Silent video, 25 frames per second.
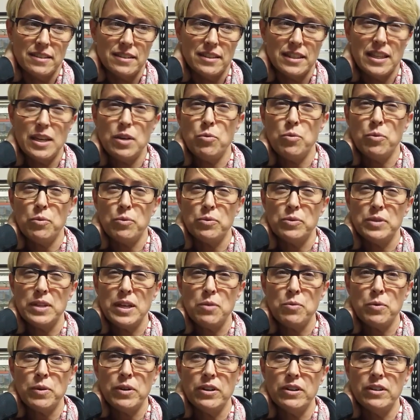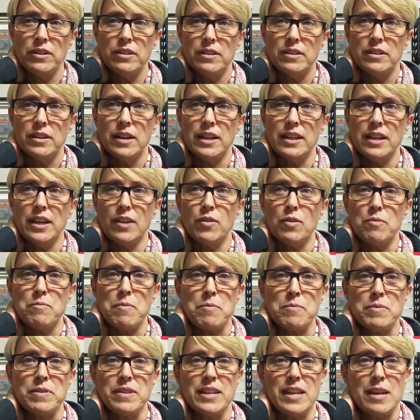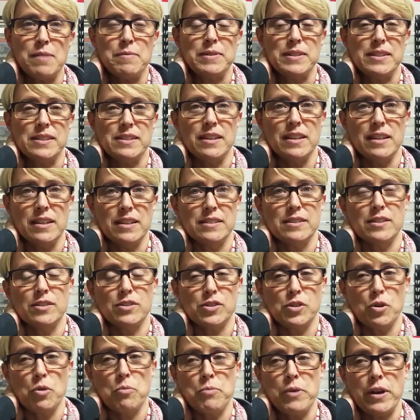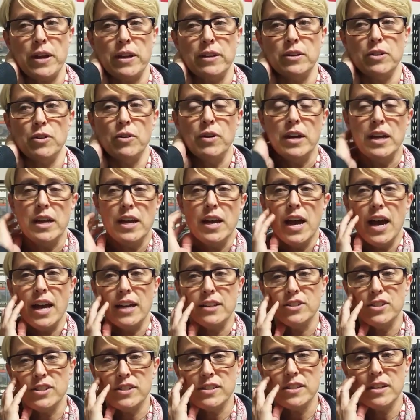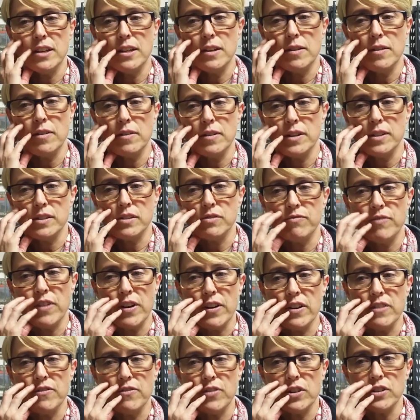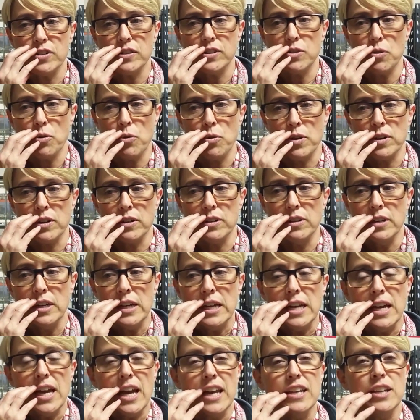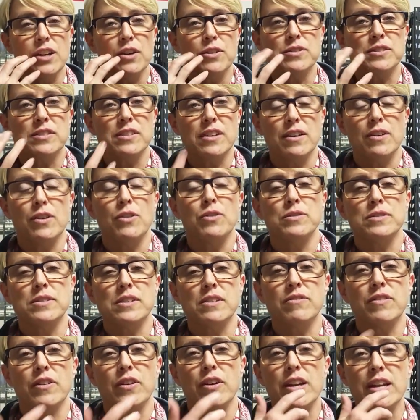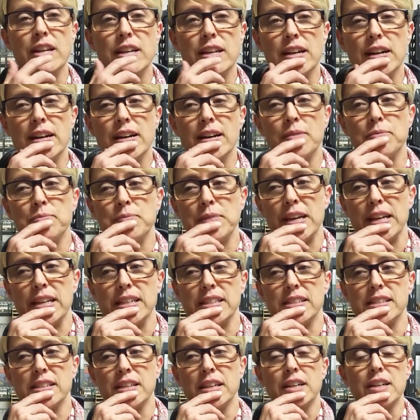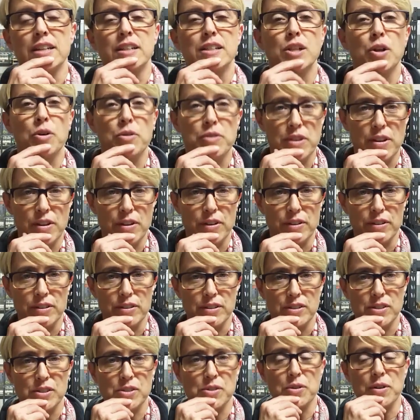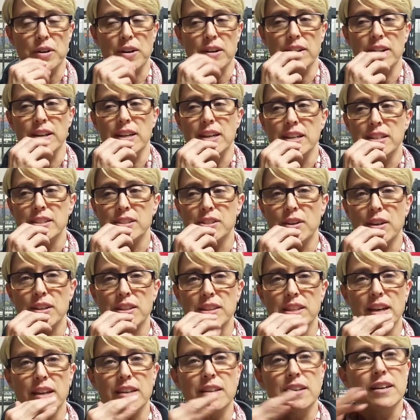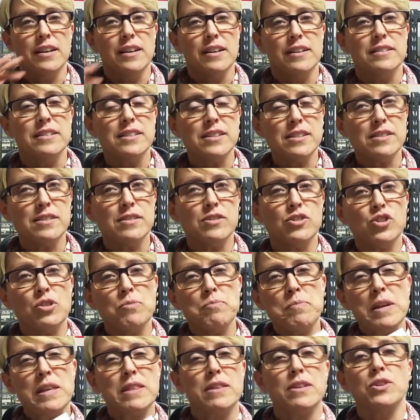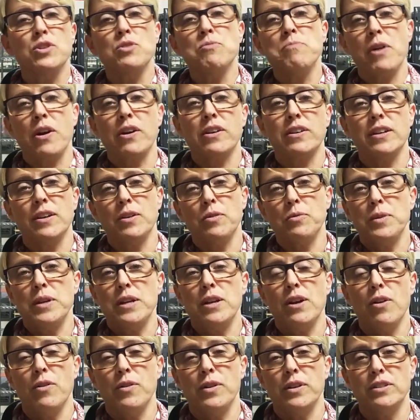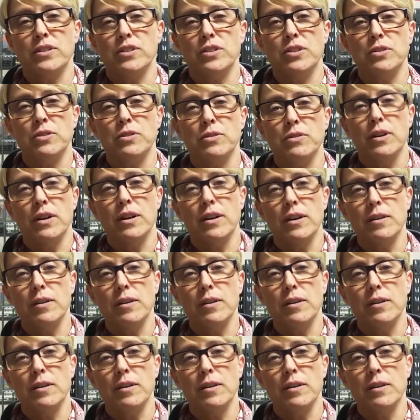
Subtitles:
Leeward? I can't remember the name of the city because it's so brand new. I just did his very first order, and he owns a very nice clothier store. So I thought, this should be the new market we go into.